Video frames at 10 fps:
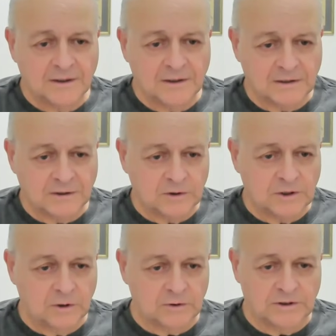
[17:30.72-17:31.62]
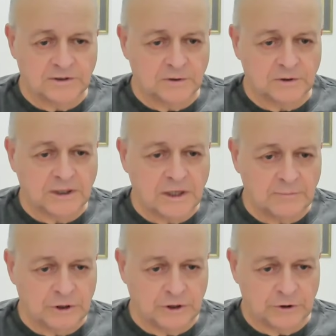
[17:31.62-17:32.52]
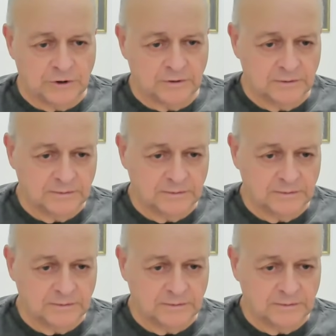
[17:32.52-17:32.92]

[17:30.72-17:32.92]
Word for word: it's not a lot. It's not a game changer.